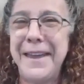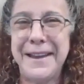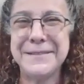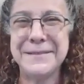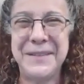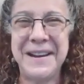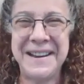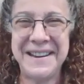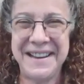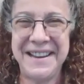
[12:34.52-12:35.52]

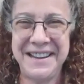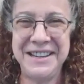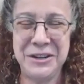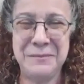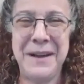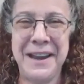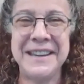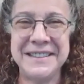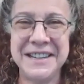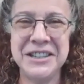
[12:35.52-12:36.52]
But my
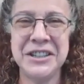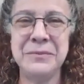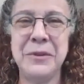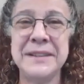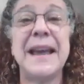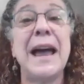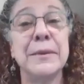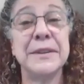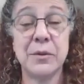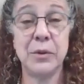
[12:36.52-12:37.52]
intention was I
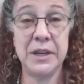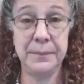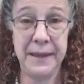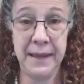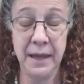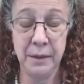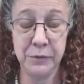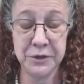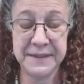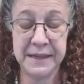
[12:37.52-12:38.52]
was going to be a
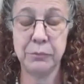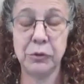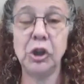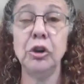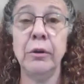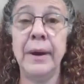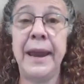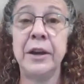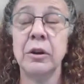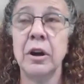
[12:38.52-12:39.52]
museum
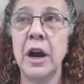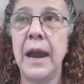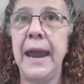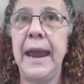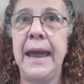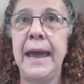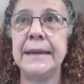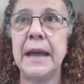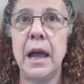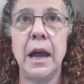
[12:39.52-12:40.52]
curator,
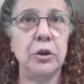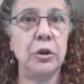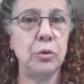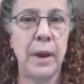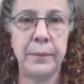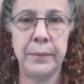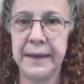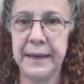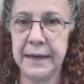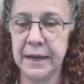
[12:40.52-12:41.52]
and I knew I would
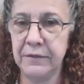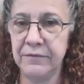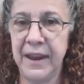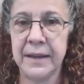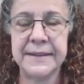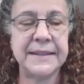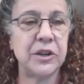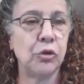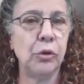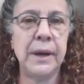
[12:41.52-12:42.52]
need an
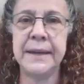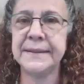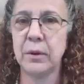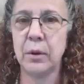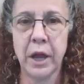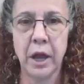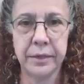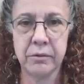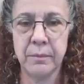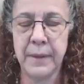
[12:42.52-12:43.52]
advanced degree, so I
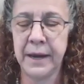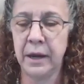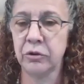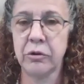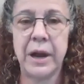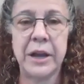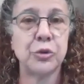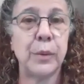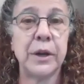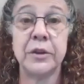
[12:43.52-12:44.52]
got through my
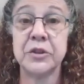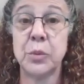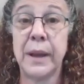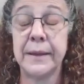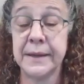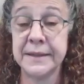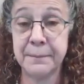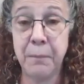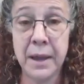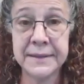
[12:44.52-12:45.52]
undergraduate as quickly as
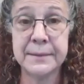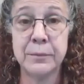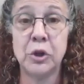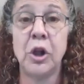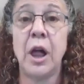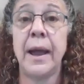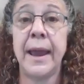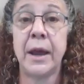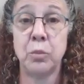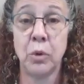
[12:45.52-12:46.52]
possible. I
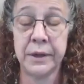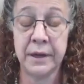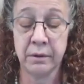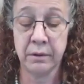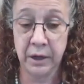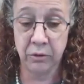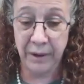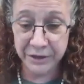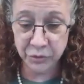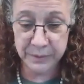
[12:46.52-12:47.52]
had 1 year in
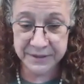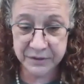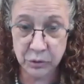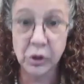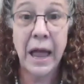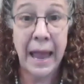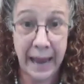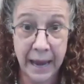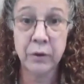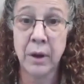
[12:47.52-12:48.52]
graduate school
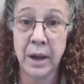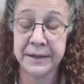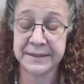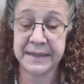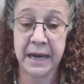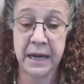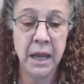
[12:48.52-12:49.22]
at Ohio State,